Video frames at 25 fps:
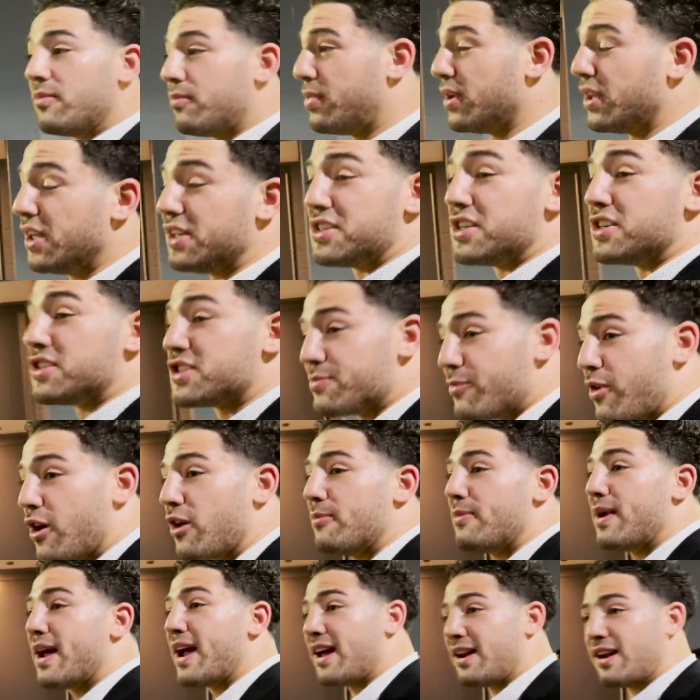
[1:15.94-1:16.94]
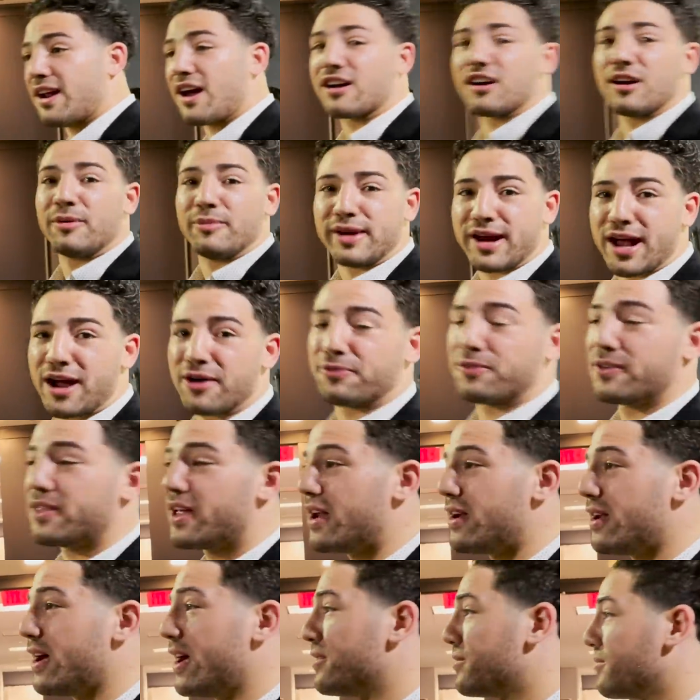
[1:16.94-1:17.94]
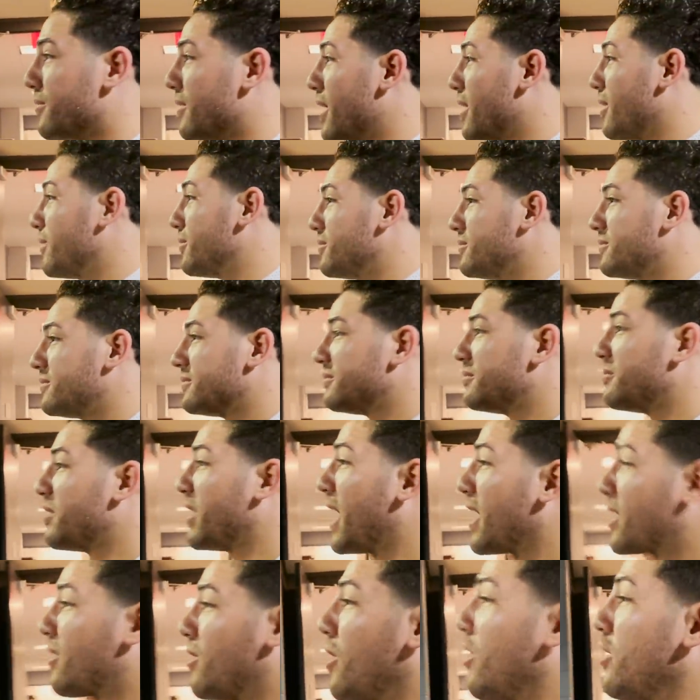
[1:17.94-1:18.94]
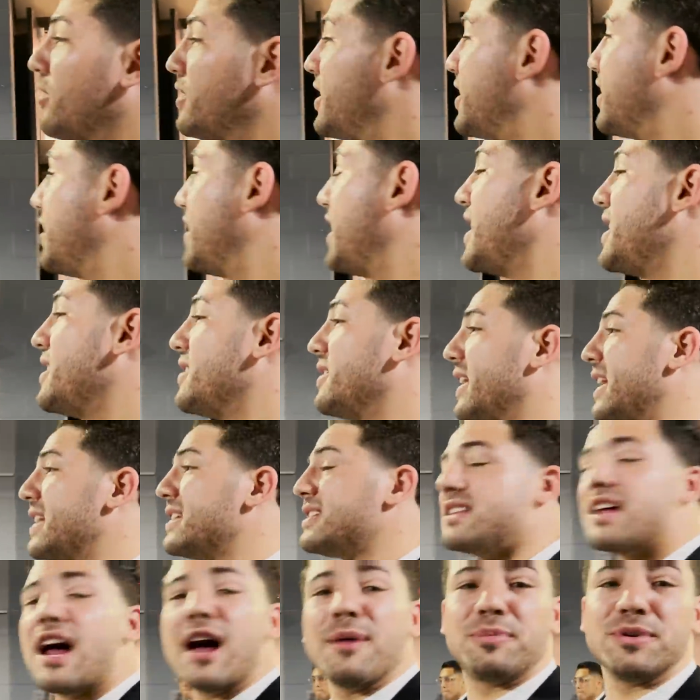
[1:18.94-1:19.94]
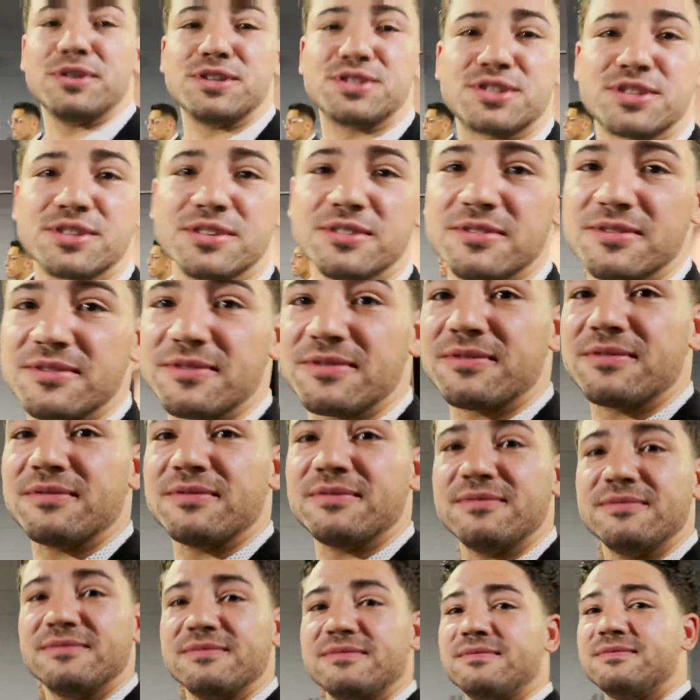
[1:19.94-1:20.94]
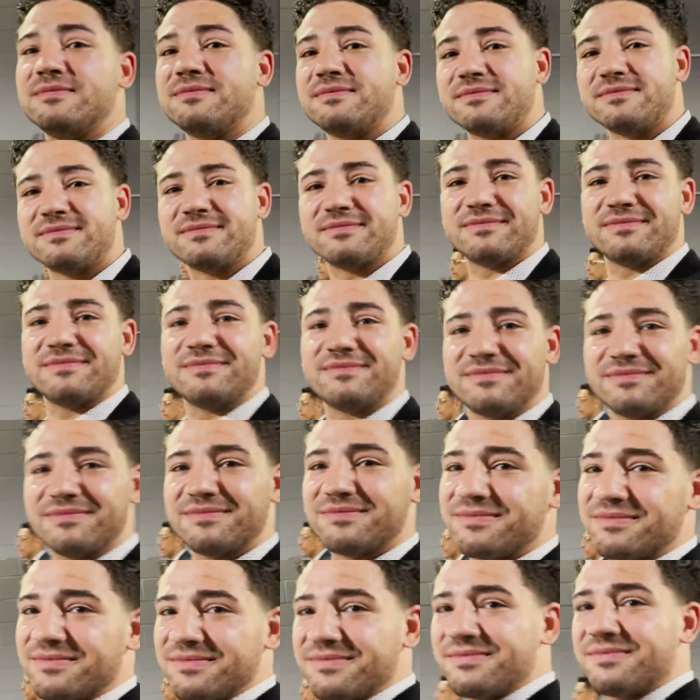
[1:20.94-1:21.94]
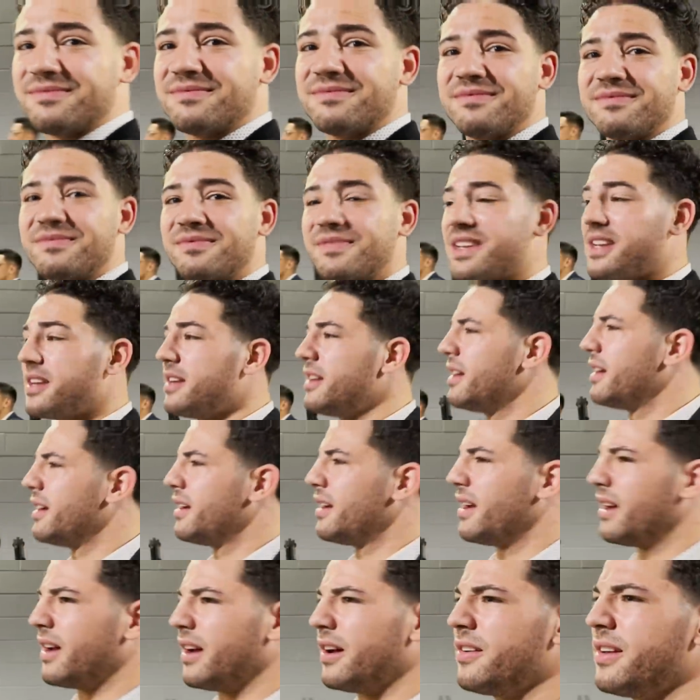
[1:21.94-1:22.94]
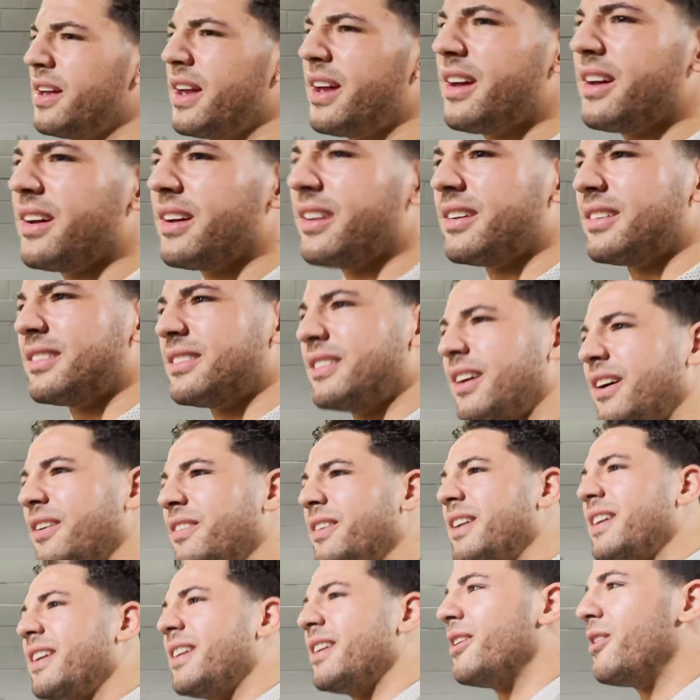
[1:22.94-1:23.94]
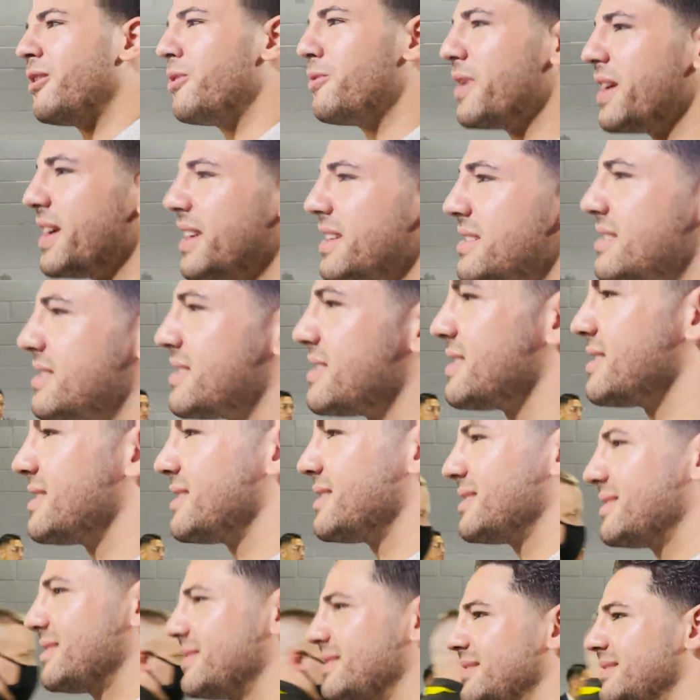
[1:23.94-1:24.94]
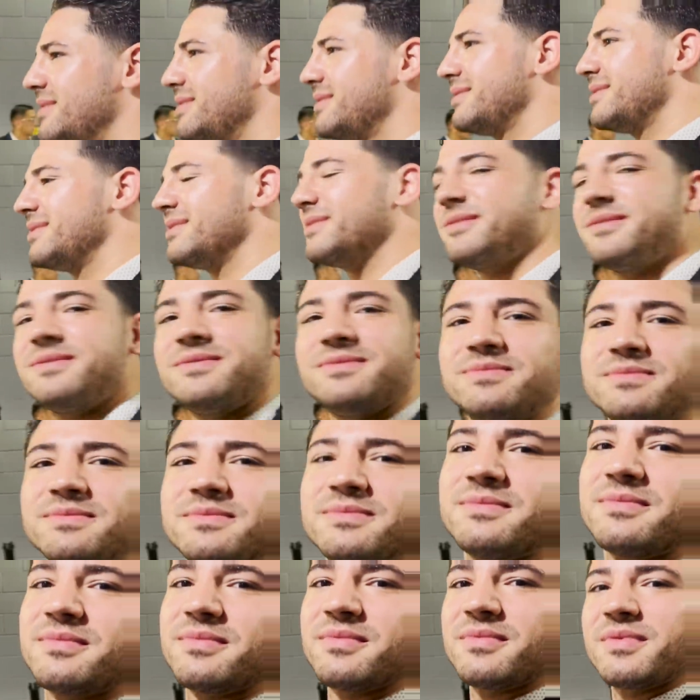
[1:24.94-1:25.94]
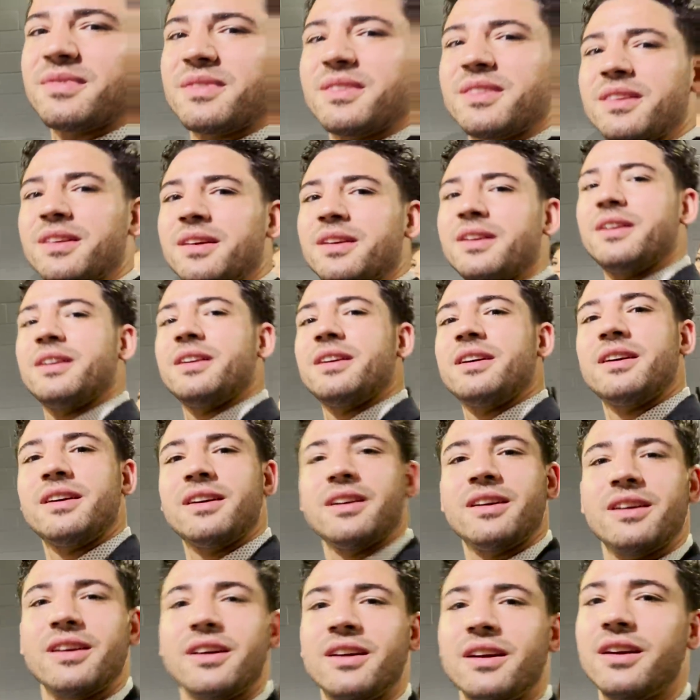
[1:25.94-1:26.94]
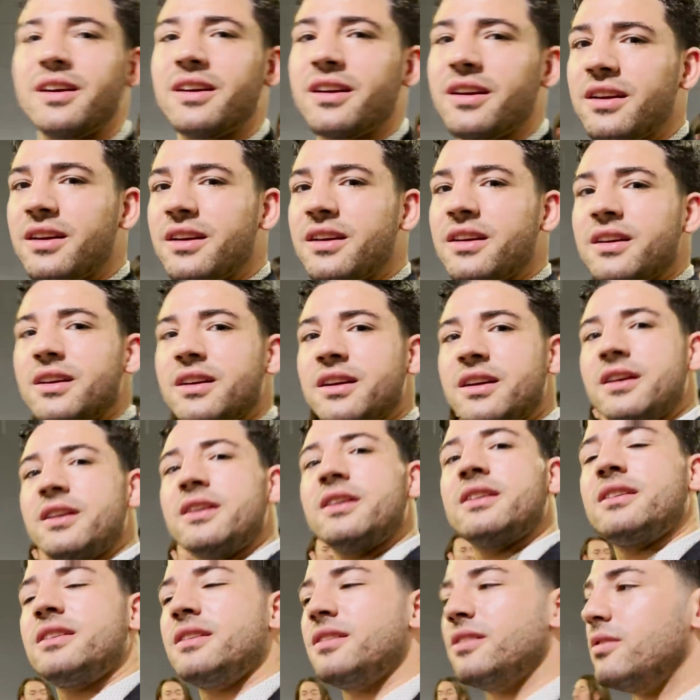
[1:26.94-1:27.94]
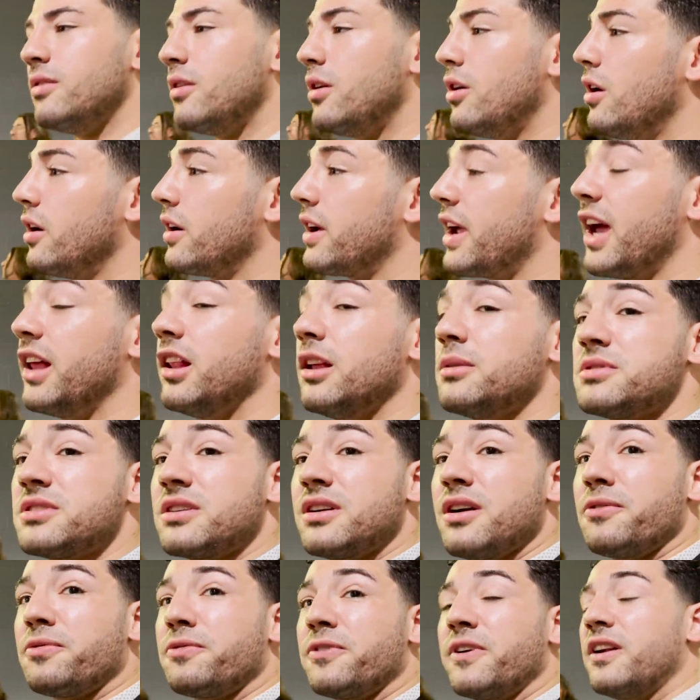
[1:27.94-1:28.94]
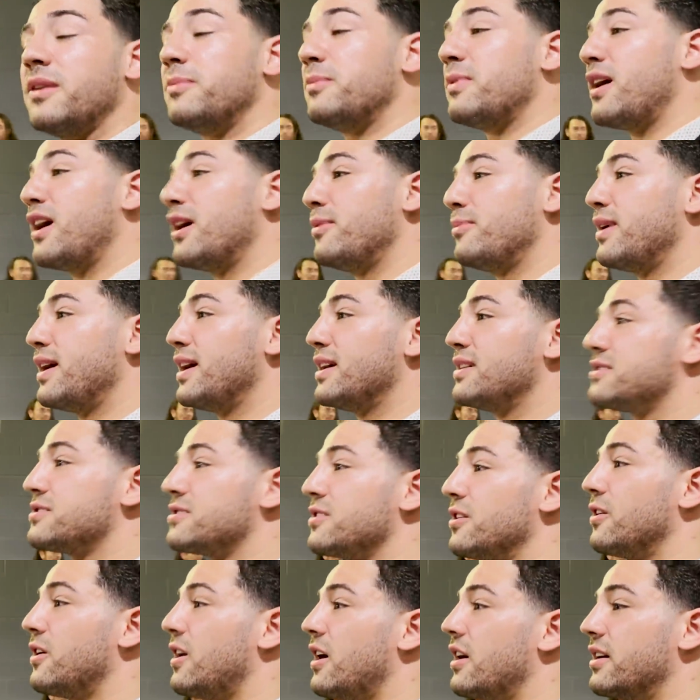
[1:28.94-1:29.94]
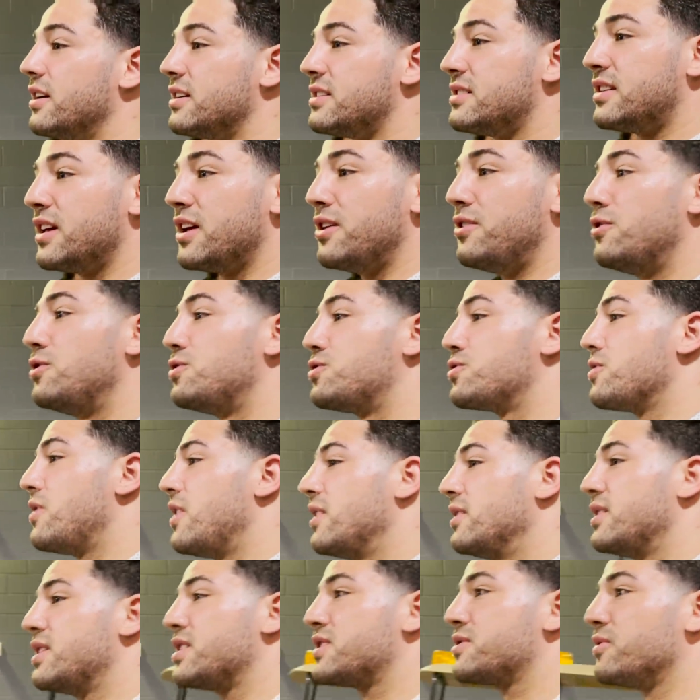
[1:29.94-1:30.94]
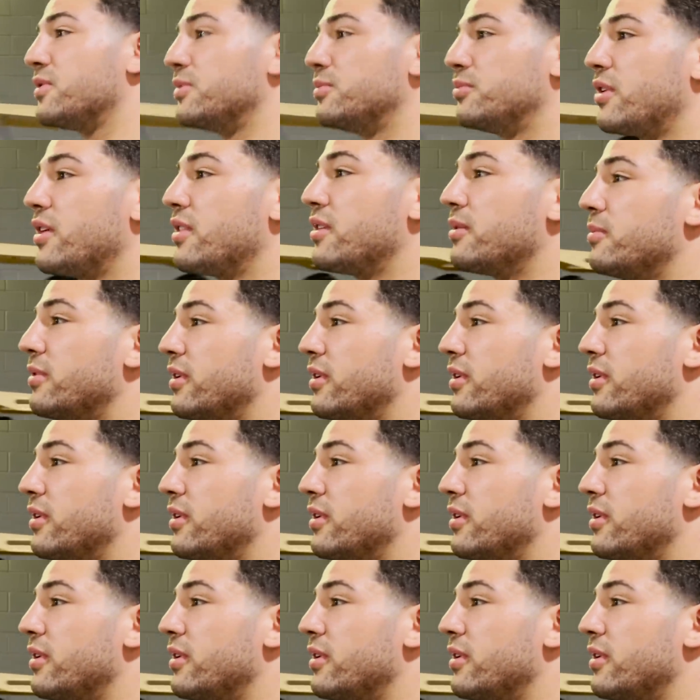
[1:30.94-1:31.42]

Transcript: Billy's a smart man, not coming out for that 9th round. But I called it late stoppage. Did you make some money? Hell yeah, always. All right, what'd you make now? It looks like Canelo versus Caleb Plant's next. Oh, Caleb's a good friend of mine, man. So I'm gonna stay neutral on this one, brother.